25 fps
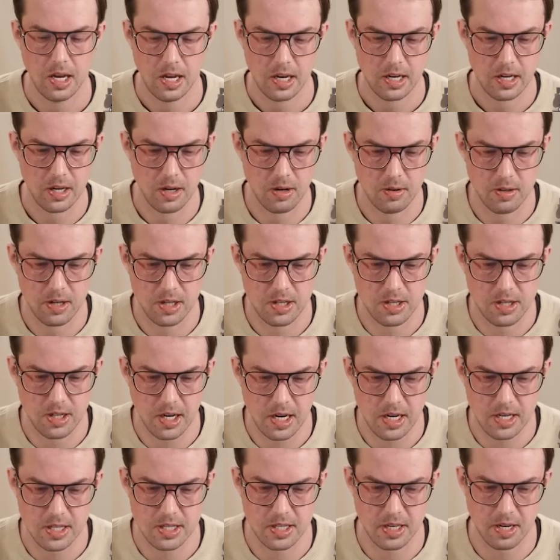The only
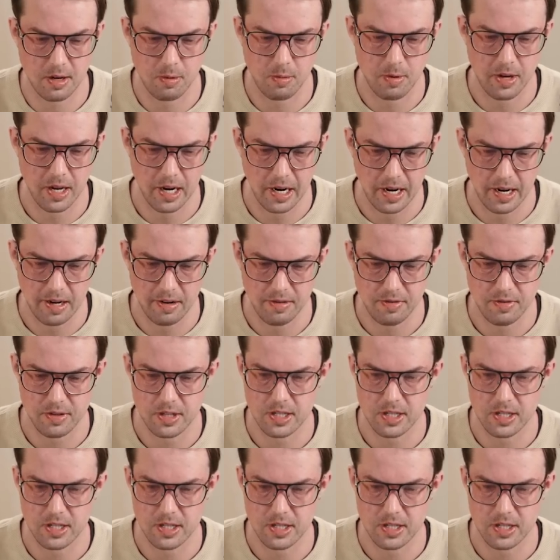change that we have